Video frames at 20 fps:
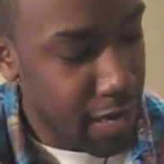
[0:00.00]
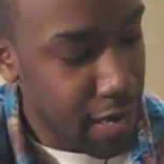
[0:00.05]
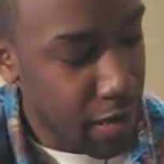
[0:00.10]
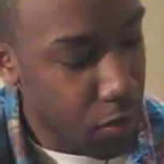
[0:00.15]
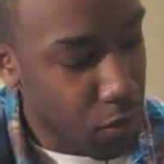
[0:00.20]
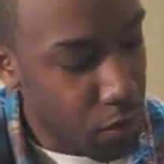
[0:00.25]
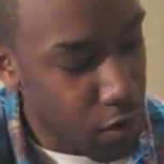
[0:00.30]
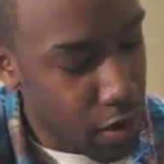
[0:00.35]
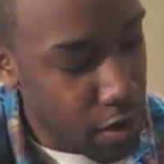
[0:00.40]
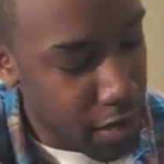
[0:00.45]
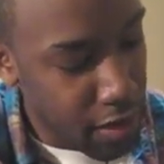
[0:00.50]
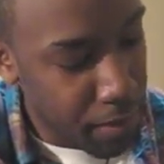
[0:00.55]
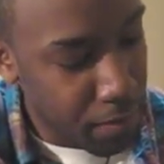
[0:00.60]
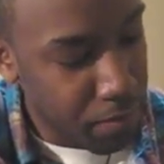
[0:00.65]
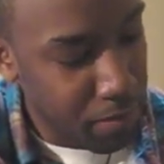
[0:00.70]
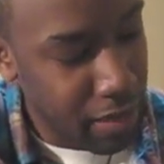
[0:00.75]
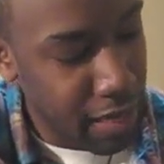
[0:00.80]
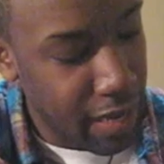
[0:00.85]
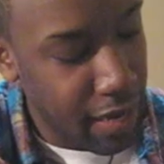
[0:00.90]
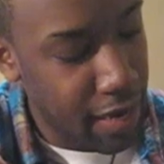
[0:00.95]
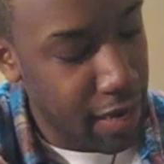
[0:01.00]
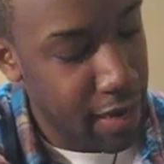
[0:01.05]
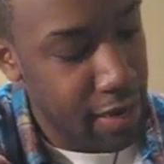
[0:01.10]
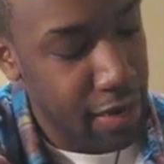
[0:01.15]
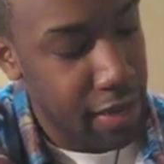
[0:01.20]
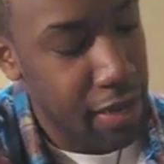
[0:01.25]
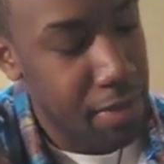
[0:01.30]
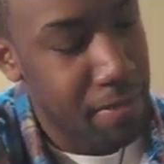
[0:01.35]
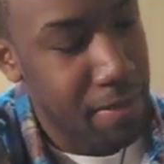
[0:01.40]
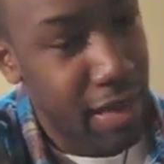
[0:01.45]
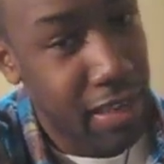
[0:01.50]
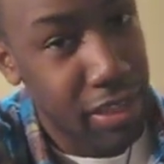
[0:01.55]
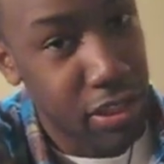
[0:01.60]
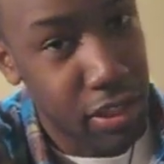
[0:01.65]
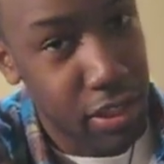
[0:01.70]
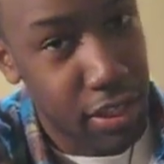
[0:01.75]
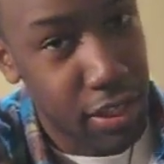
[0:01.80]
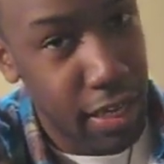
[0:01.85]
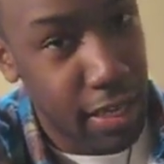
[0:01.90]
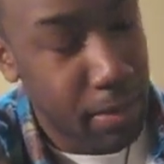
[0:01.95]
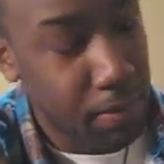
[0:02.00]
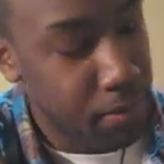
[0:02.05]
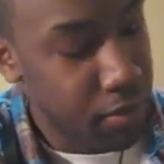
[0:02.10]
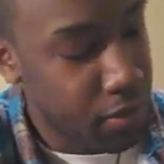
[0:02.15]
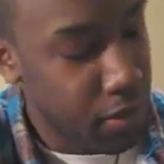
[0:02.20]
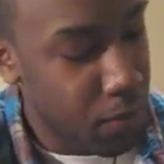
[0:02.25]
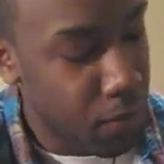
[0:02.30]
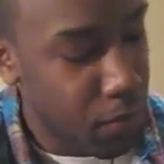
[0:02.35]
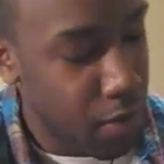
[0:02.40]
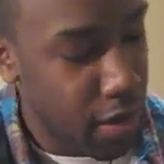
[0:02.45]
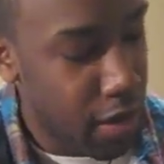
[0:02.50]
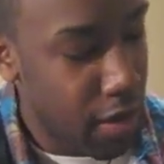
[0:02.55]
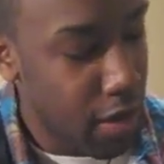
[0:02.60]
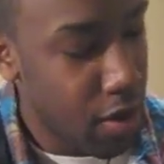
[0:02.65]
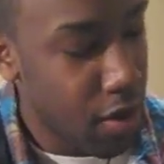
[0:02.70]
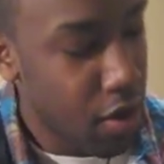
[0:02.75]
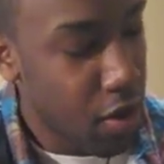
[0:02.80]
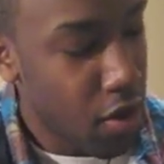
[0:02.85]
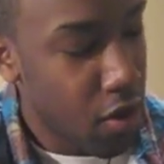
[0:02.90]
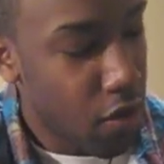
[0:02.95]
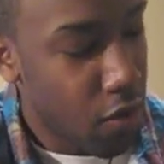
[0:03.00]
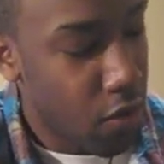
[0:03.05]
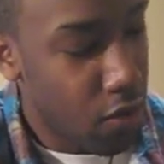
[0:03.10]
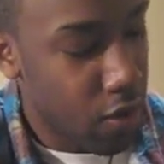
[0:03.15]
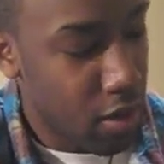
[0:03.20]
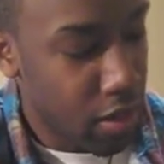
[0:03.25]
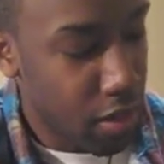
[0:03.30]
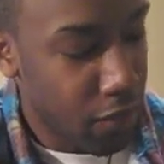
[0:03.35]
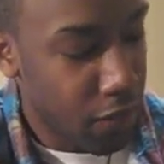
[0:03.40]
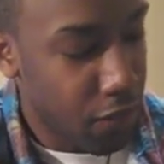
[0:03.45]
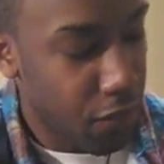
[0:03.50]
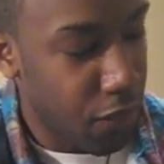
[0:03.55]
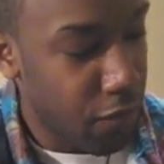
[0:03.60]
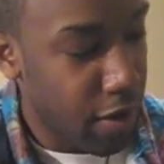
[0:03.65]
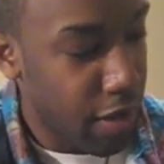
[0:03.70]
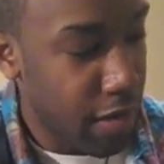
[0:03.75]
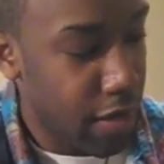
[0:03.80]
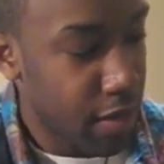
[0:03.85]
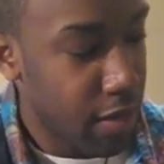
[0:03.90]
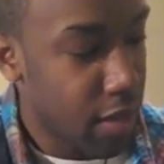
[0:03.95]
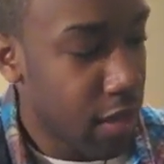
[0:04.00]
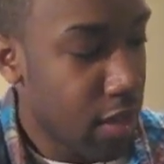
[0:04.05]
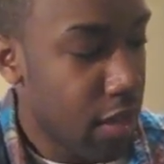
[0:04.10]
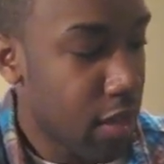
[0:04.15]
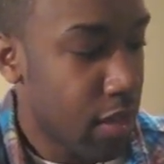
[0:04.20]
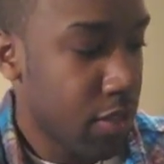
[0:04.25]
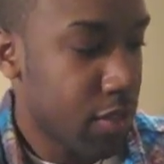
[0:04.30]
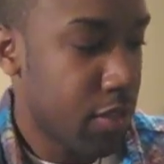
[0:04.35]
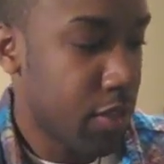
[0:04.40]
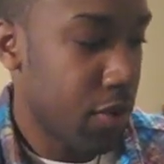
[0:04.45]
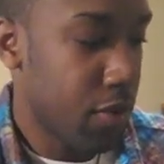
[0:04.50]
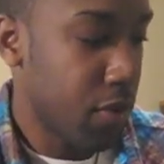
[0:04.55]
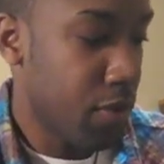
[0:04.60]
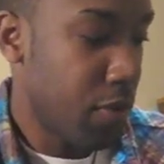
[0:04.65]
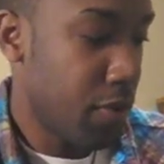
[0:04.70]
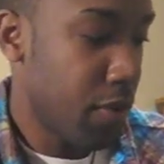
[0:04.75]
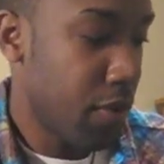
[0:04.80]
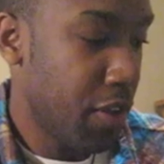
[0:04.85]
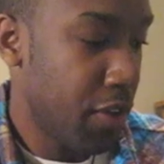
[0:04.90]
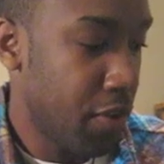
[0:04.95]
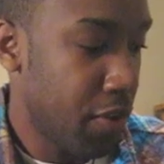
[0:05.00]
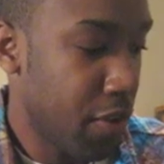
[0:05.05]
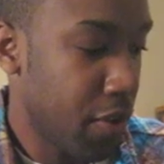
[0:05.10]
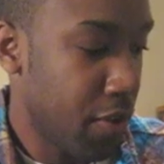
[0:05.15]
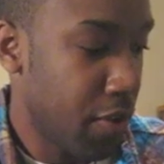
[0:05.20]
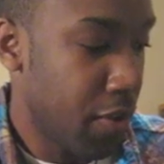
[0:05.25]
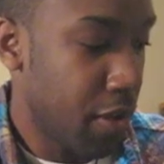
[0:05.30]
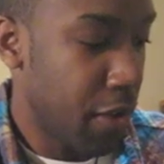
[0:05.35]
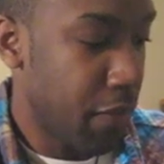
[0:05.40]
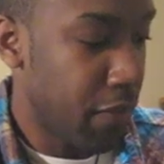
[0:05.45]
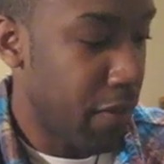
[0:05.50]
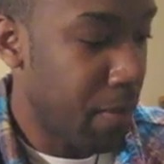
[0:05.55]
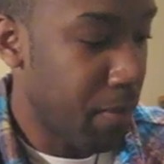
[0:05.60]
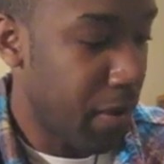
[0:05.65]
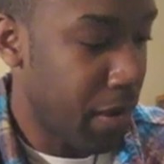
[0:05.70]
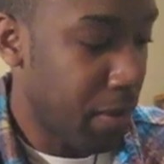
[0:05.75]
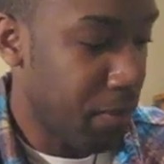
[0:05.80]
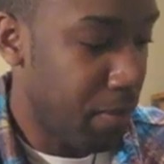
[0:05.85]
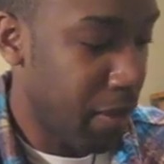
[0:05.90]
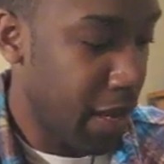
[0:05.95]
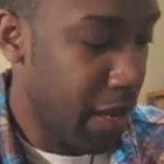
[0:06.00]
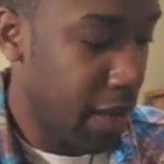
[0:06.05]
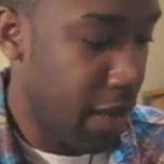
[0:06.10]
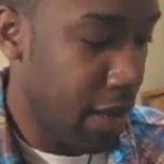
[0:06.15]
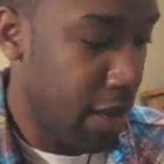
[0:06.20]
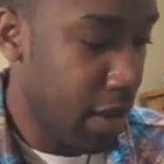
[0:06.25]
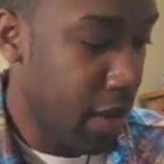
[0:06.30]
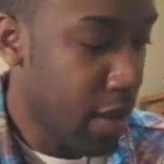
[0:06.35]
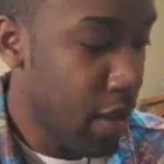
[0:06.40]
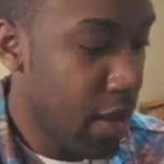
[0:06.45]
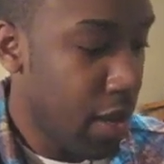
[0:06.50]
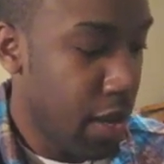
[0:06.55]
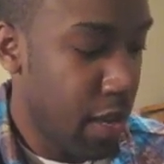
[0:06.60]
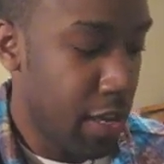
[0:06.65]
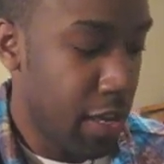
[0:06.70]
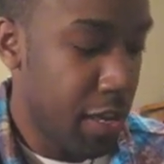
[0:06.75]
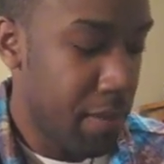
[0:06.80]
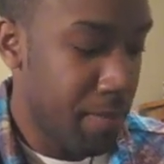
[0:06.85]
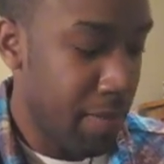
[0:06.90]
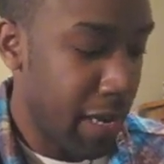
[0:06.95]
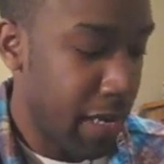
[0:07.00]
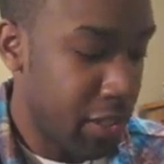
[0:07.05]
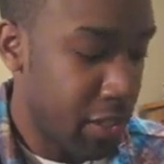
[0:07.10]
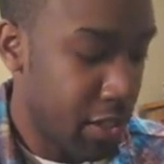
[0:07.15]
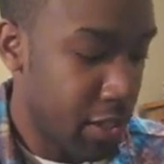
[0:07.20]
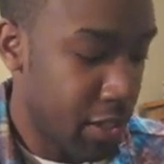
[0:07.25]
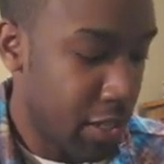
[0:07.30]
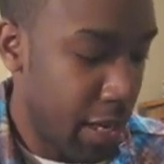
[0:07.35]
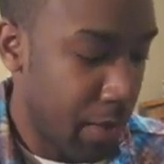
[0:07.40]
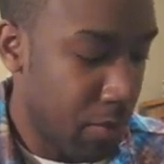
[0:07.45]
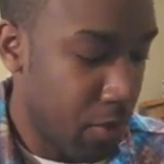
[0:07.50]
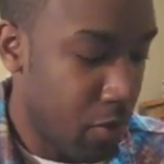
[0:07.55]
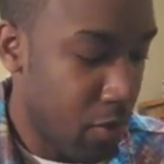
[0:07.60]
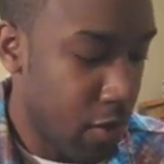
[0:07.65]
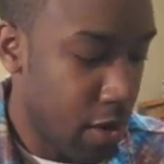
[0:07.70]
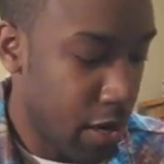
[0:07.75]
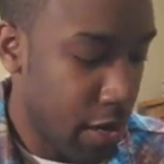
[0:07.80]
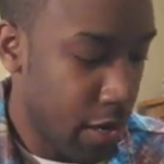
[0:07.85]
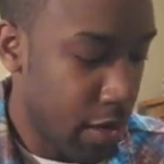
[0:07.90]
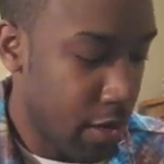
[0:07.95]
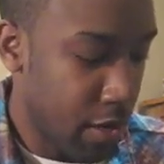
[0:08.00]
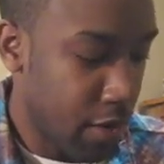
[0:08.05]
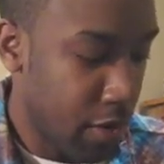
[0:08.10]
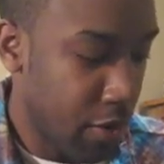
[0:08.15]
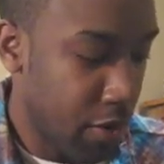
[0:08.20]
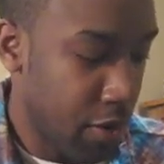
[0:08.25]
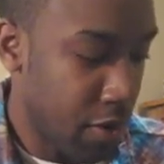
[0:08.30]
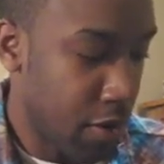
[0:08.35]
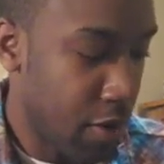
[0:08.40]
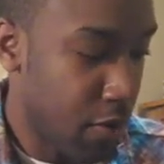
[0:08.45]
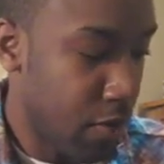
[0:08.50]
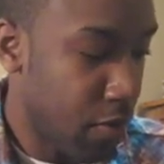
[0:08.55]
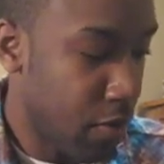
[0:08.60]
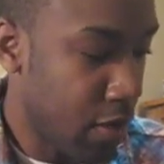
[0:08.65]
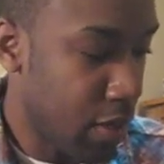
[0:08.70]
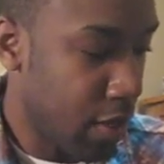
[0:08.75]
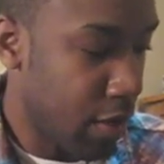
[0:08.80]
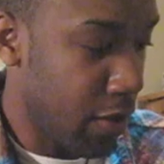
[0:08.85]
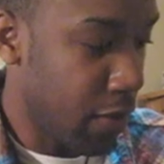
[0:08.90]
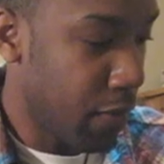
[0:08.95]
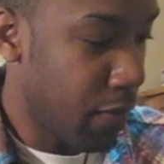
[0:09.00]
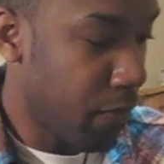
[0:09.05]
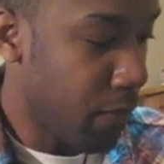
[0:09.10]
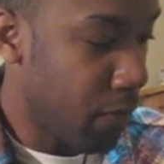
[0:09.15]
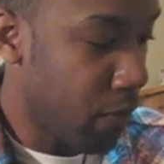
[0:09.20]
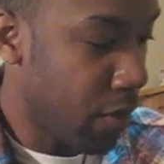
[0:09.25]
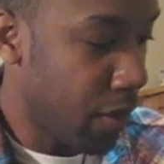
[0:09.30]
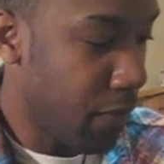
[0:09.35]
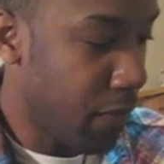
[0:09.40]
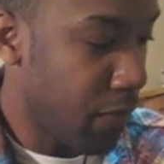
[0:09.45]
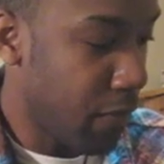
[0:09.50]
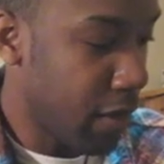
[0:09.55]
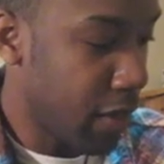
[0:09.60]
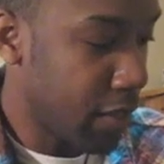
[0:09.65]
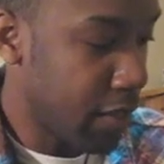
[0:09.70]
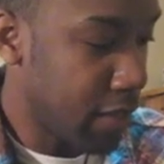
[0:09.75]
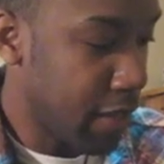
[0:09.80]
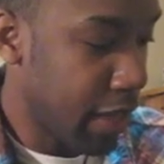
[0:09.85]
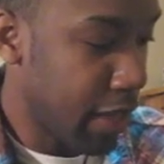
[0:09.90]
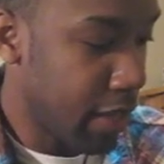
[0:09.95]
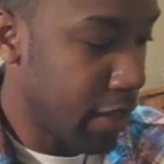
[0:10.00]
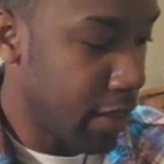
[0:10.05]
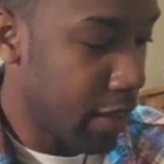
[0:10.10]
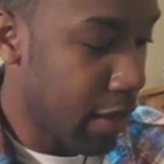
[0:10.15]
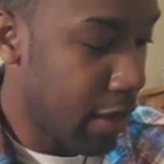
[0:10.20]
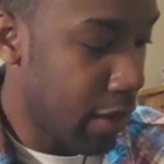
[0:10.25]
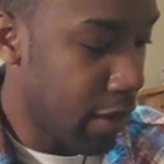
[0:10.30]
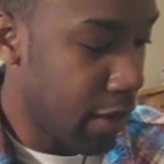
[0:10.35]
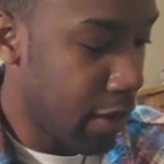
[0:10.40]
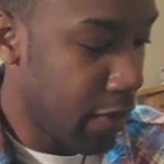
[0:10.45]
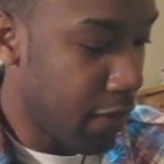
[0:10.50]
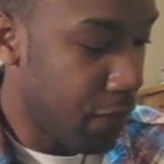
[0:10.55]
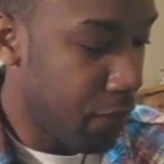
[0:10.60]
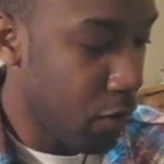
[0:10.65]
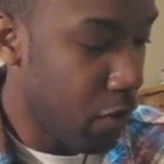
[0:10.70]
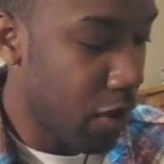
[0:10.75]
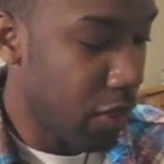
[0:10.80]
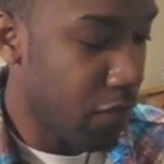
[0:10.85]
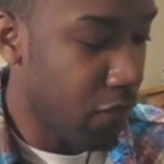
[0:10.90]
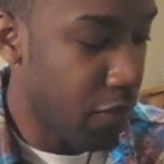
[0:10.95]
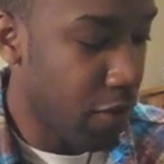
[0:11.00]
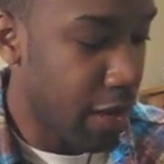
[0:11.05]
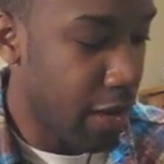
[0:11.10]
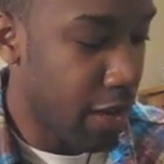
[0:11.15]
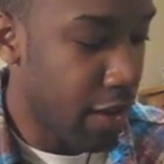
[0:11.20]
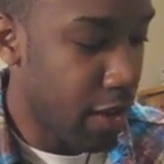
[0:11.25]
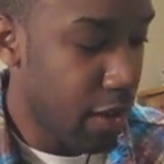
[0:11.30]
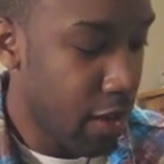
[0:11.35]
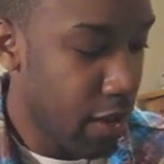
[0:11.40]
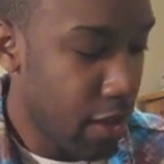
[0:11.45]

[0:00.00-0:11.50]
chord and play an E major shape somewhere on the fret. So if I'm gonna play an E major shape chord, on the first, second, third, fourth fret,